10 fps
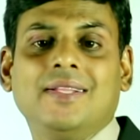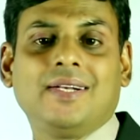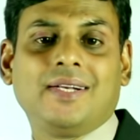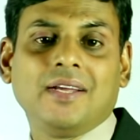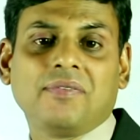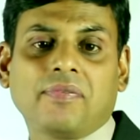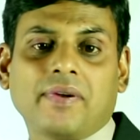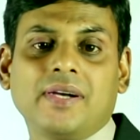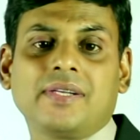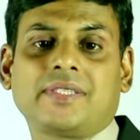the
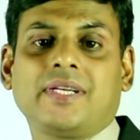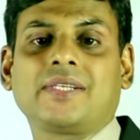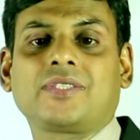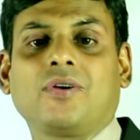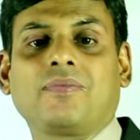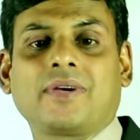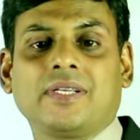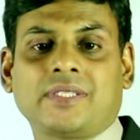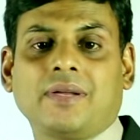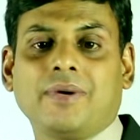different sets of
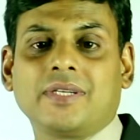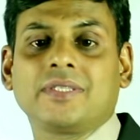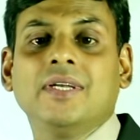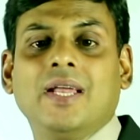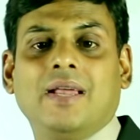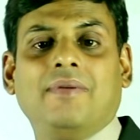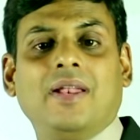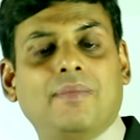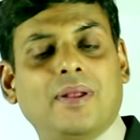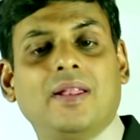customers
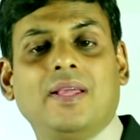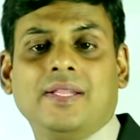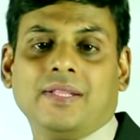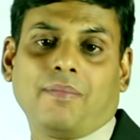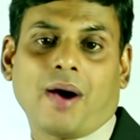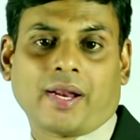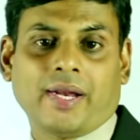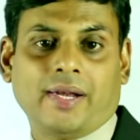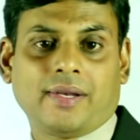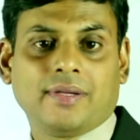available in the
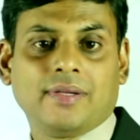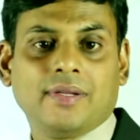market.